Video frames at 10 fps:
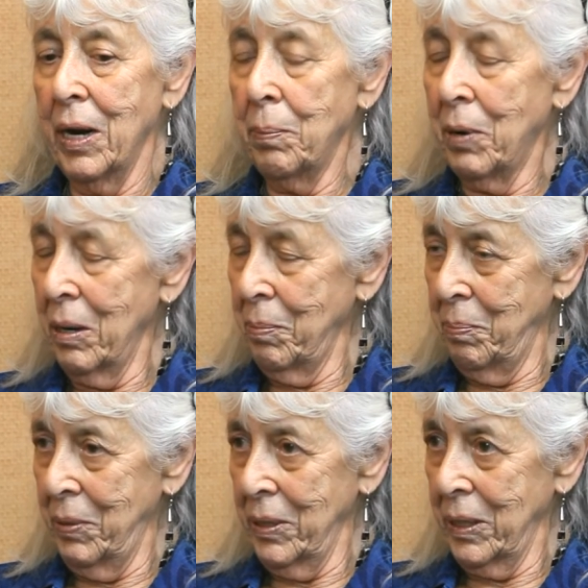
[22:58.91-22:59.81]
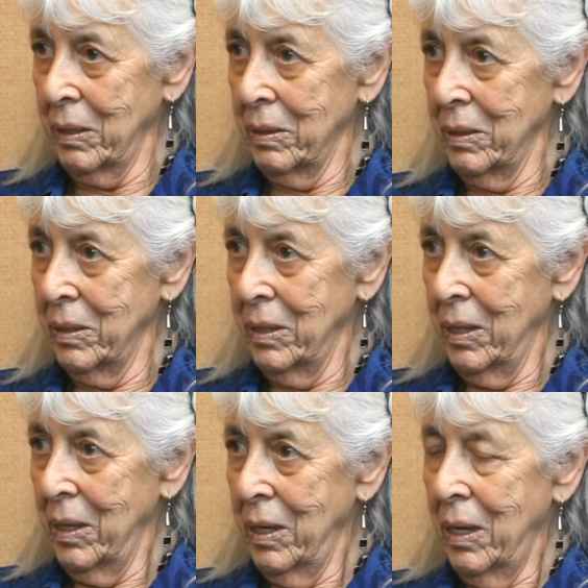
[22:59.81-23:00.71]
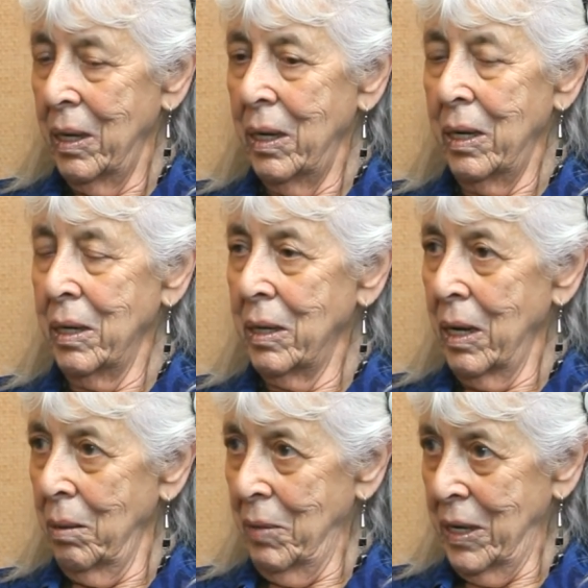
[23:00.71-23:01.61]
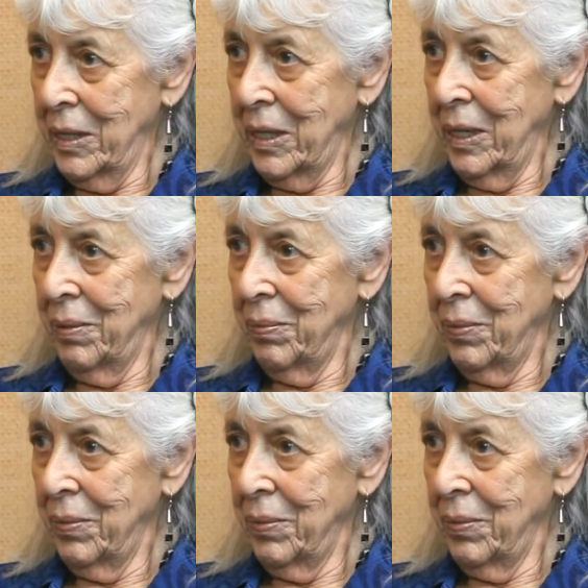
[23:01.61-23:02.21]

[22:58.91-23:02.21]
apartment building in El Monte,